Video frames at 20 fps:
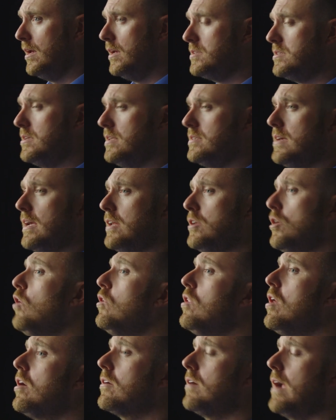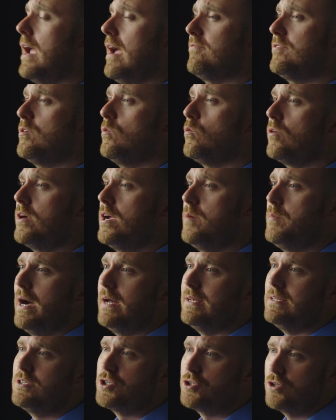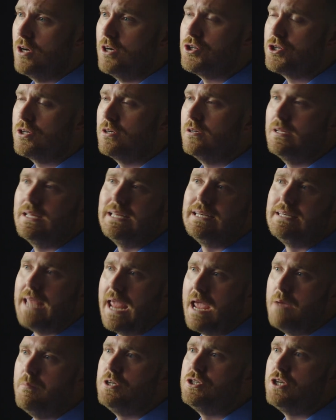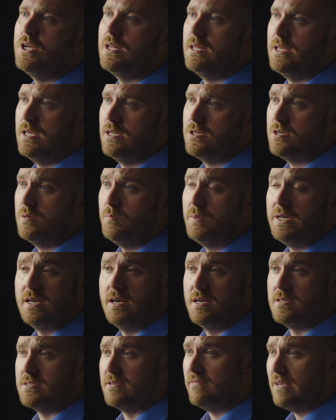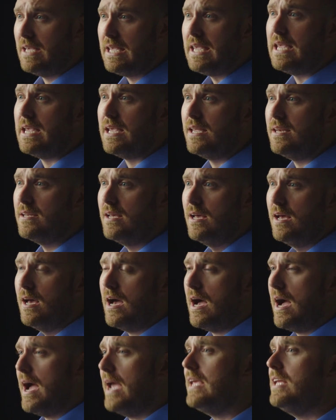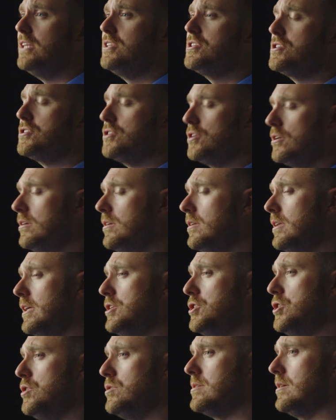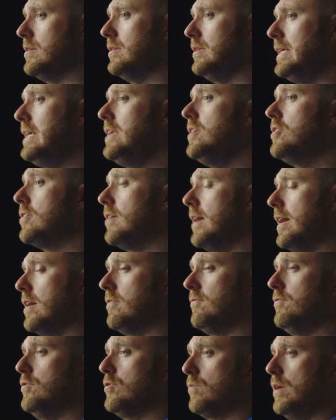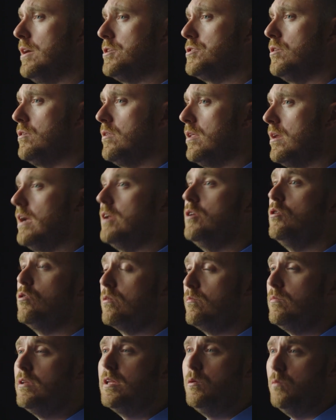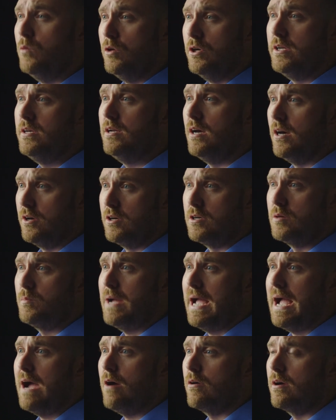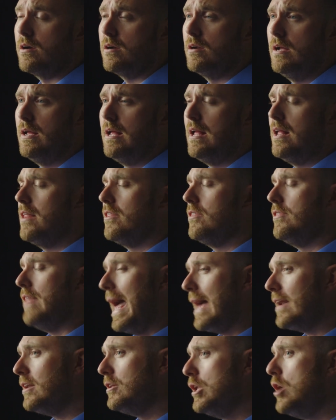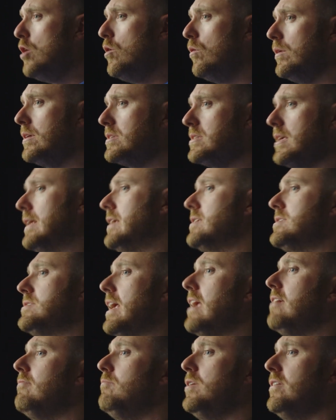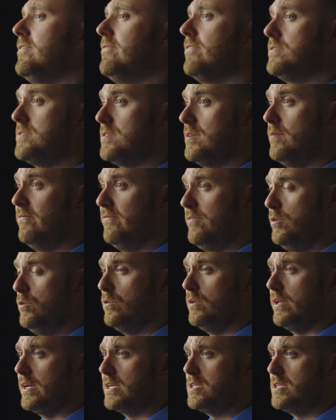Since I no longer have to worry about structurally damaging the engine because of heat, I can certainly choose a leaner air fuel ratio than I normally would under power. That alone is going to save me some fuel